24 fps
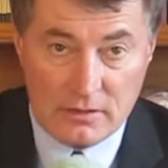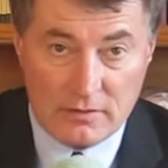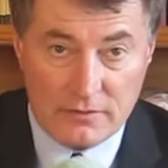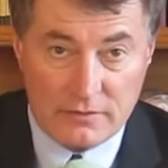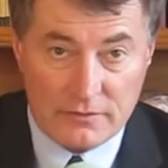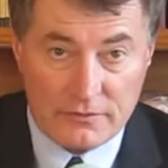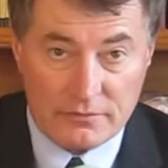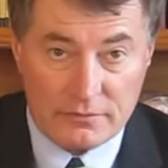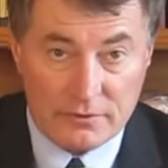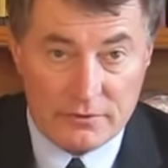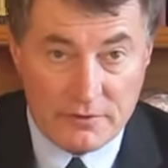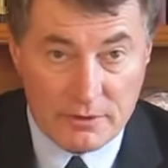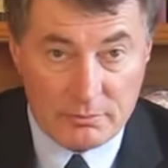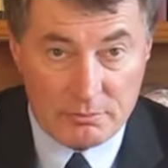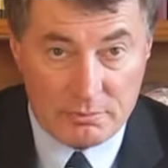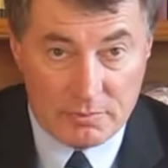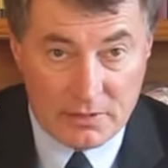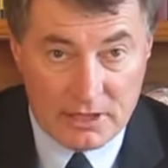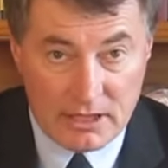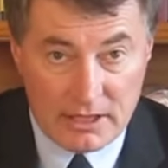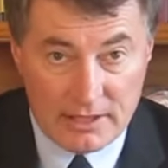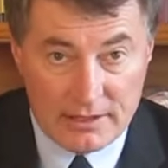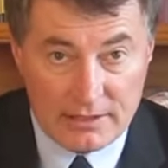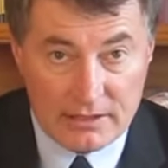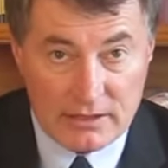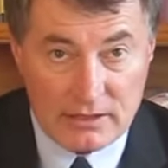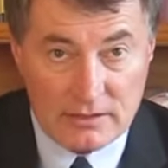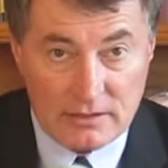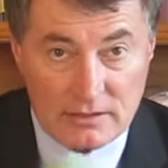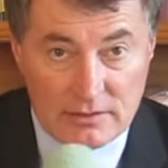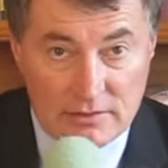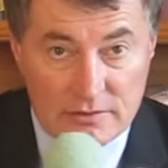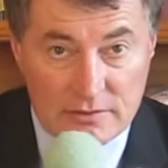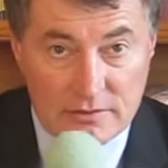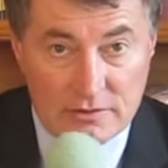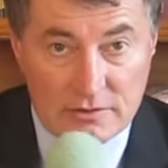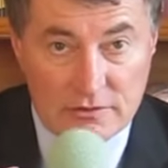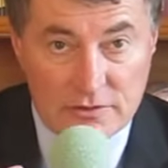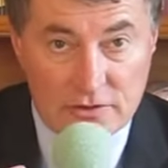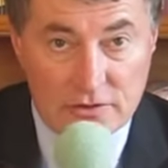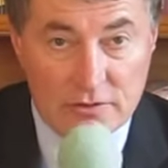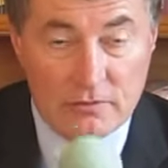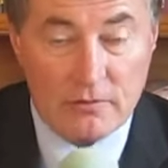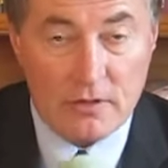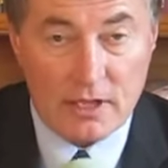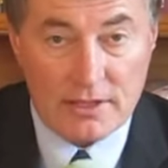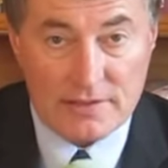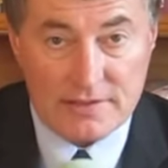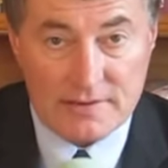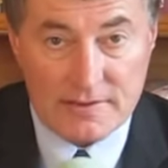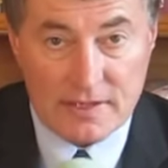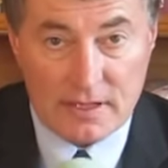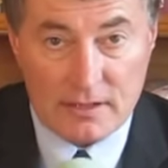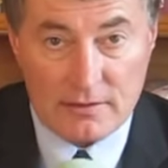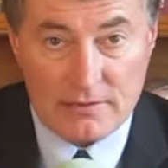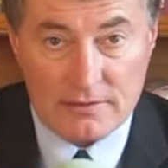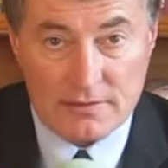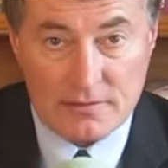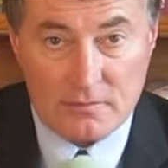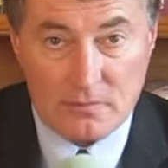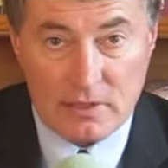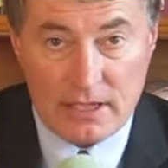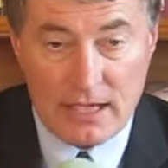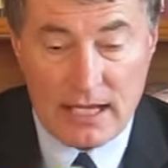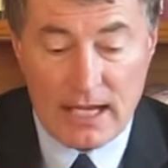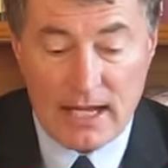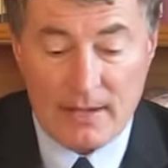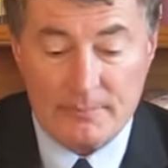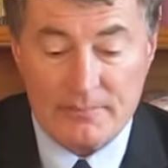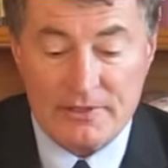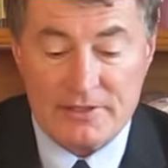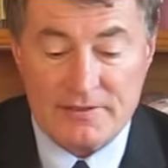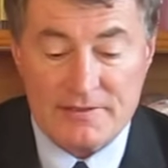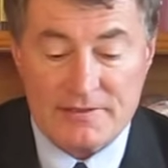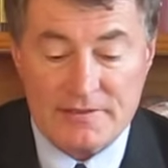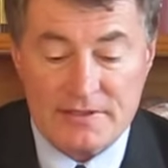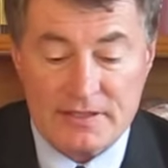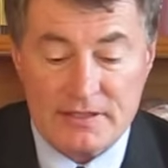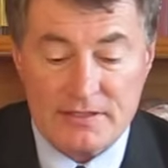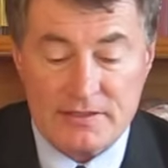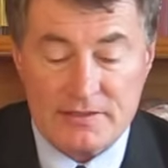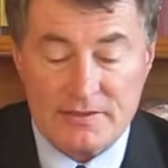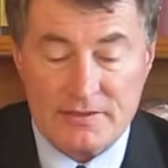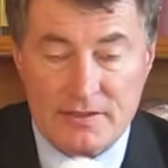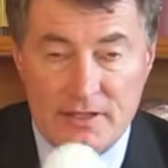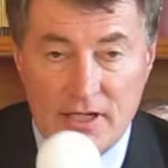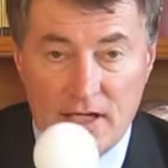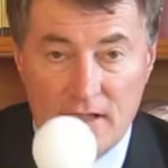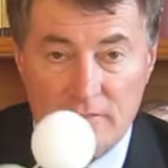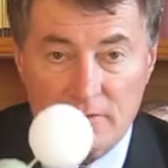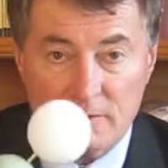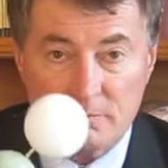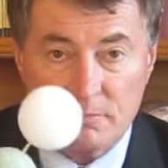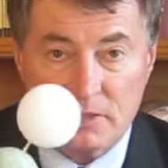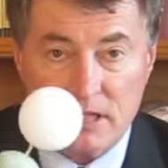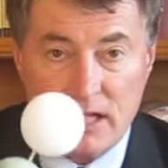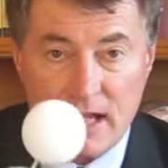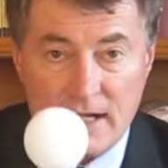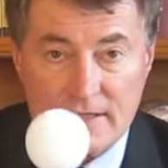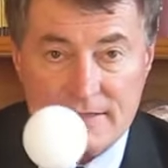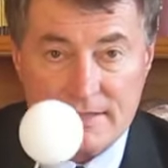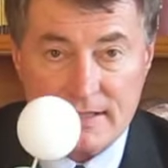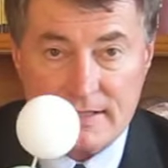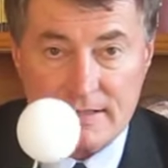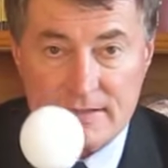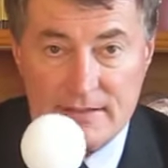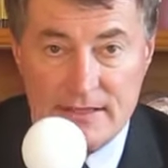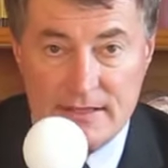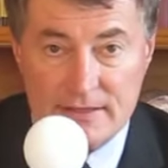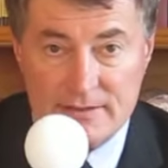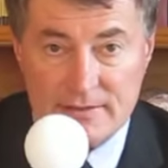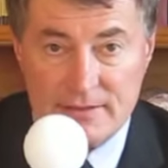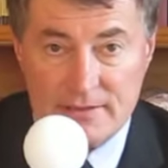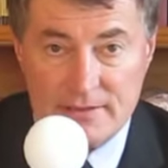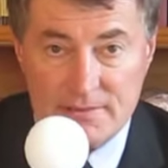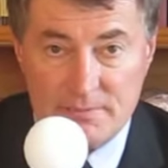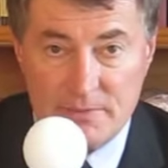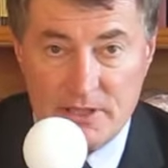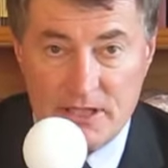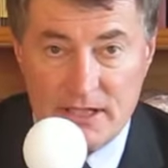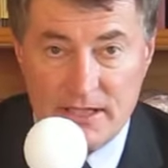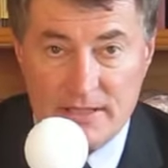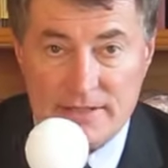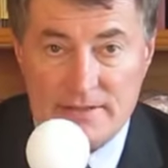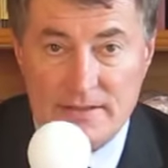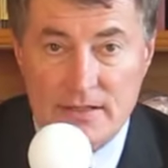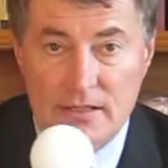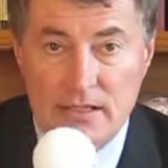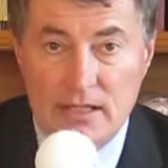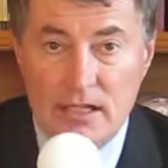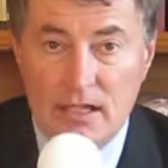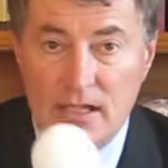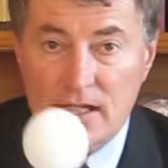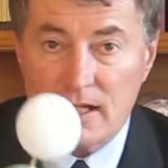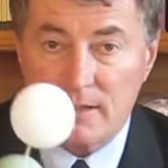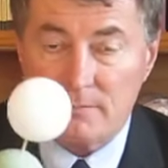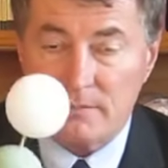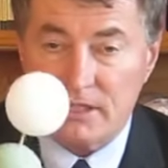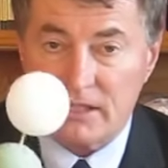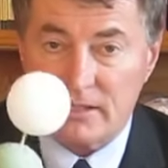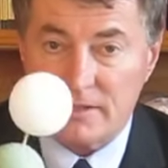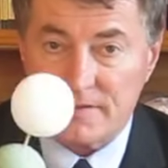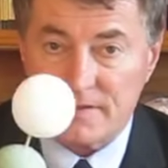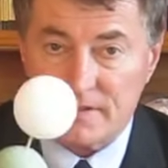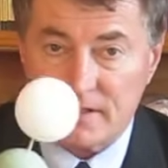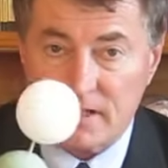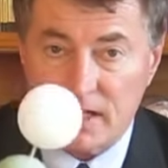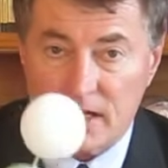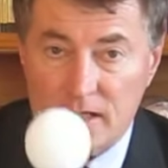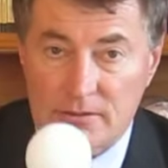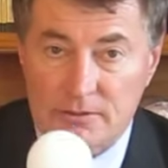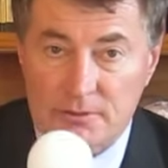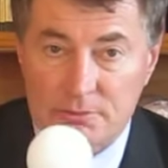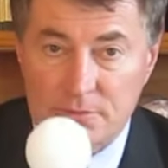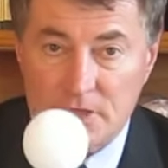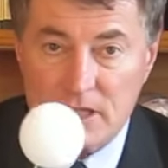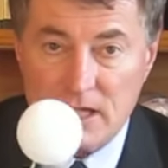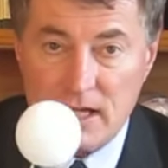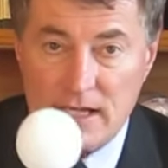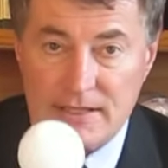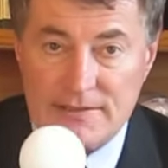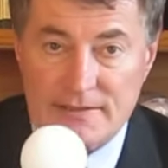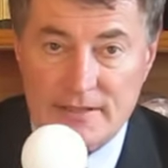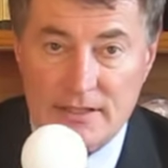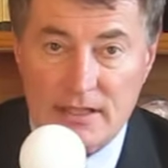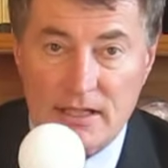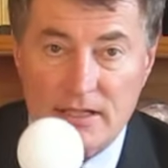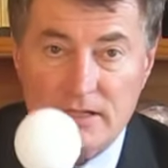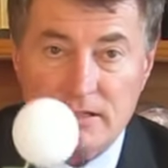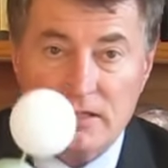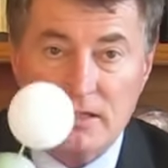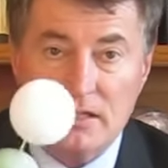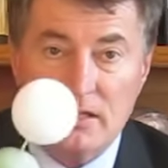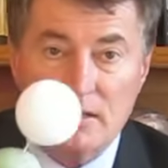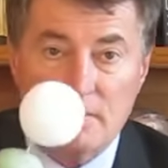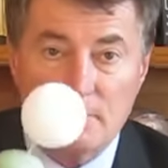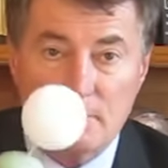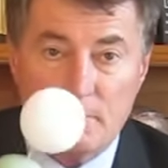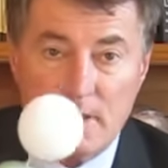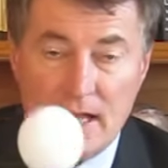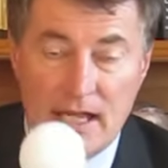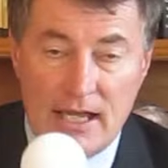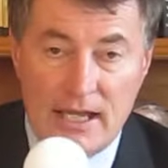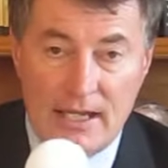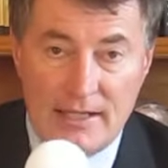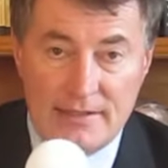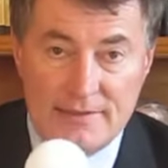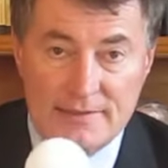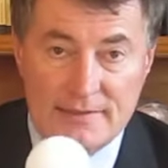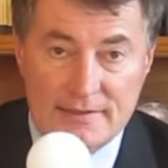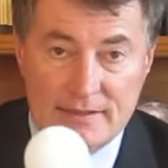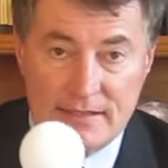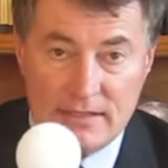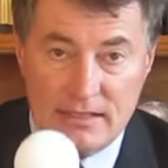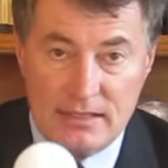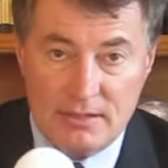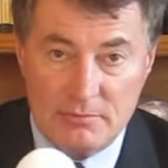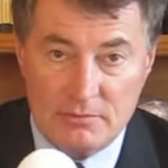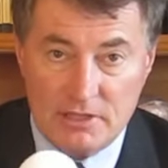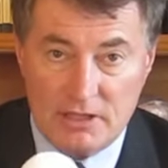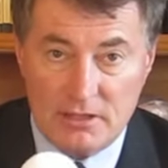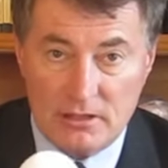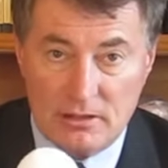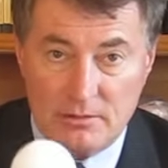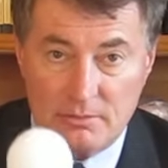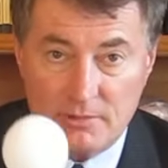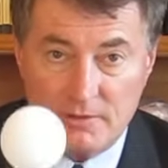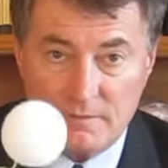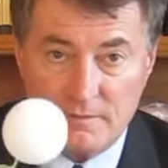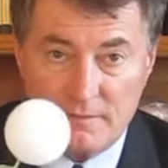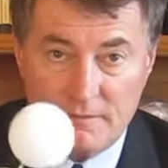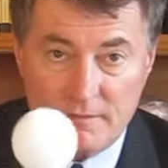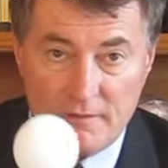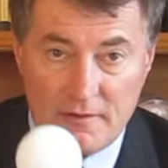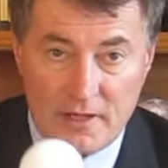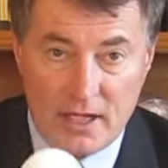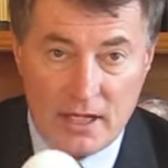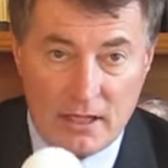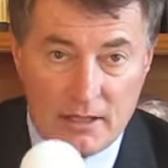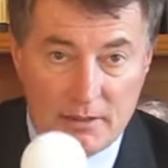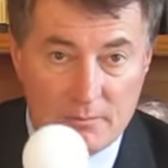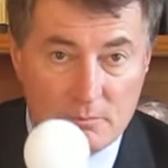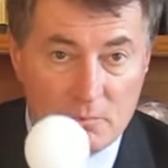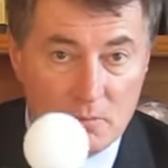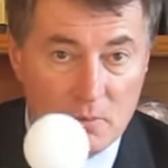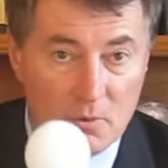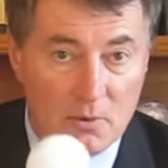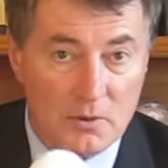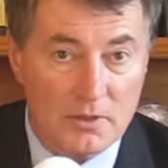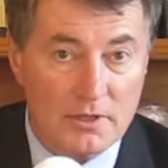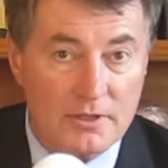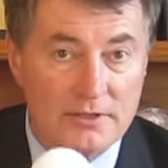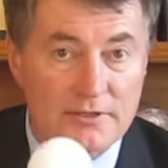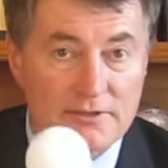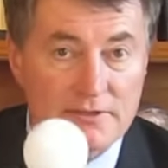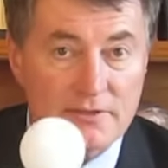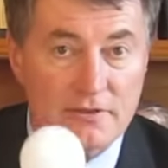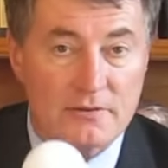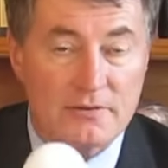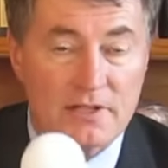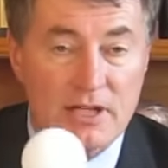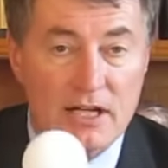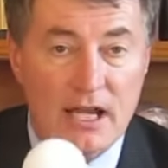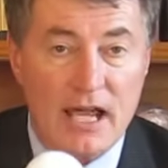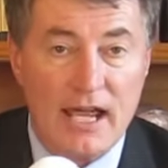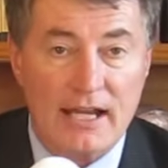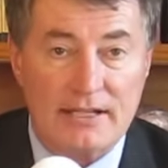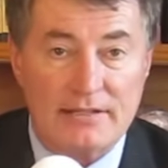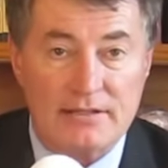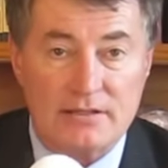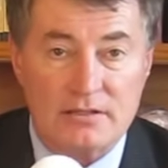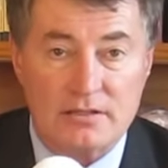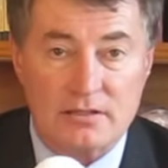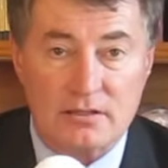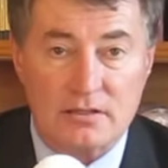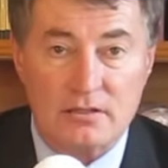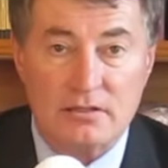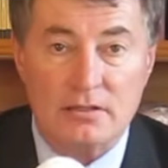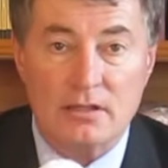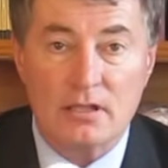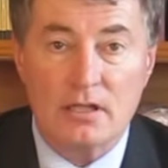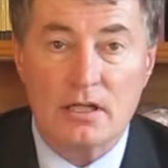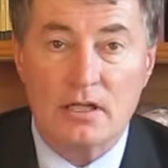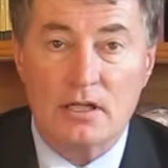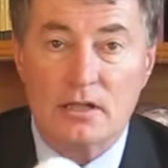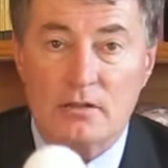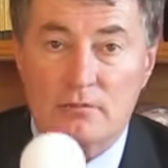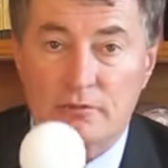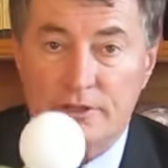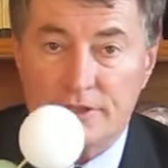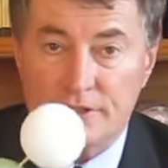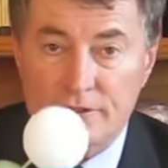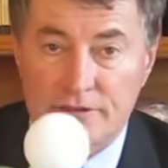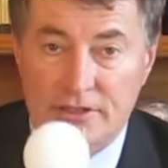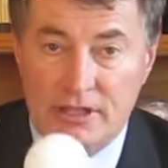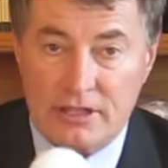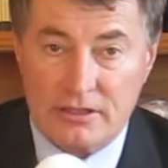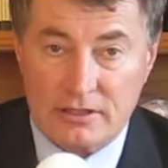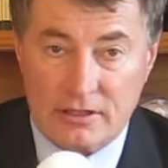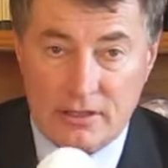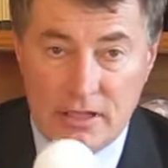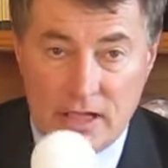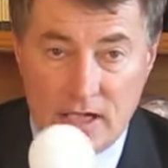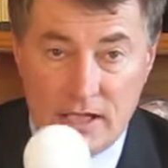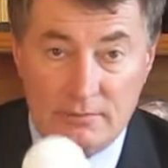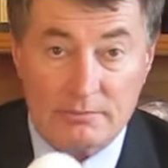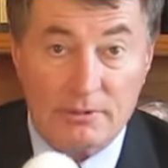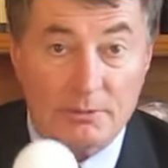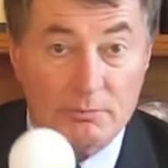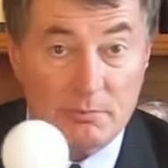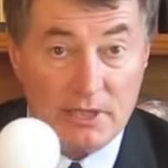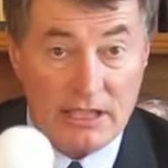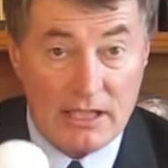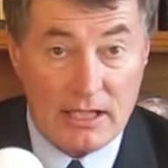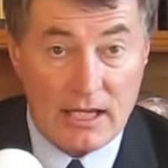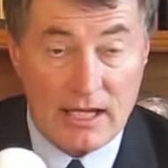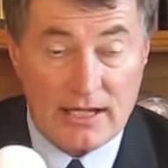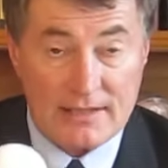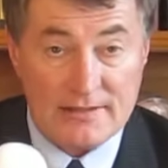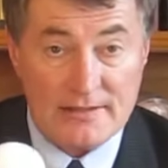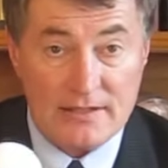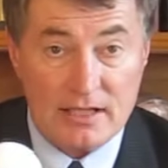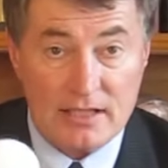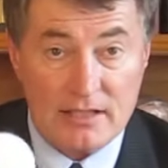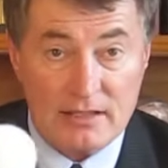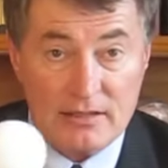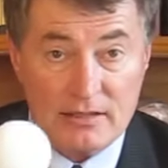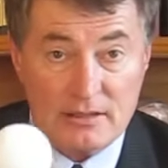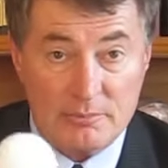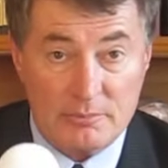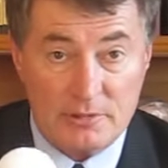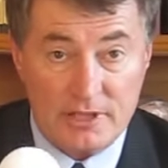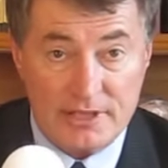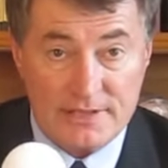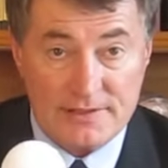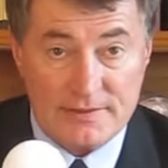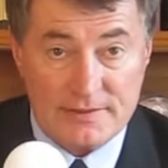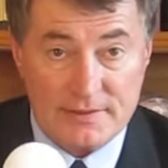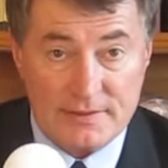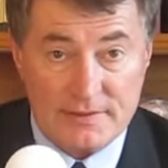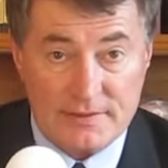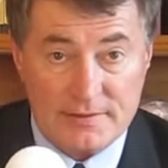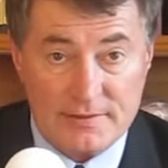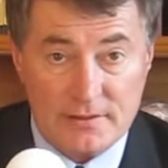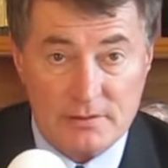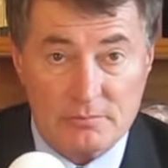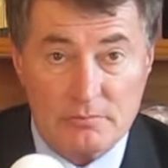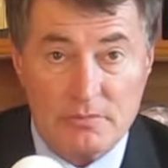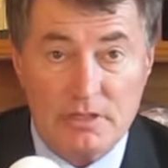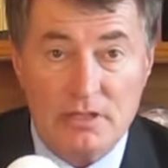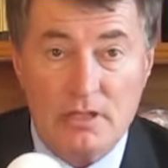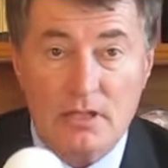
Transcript: through the blood, to our cells, what happens is carbon monoxide takes its place. And because carbon monoxide bonds to hemoglobin far more so than oxygen, when you get carbon monoxide in the blood system,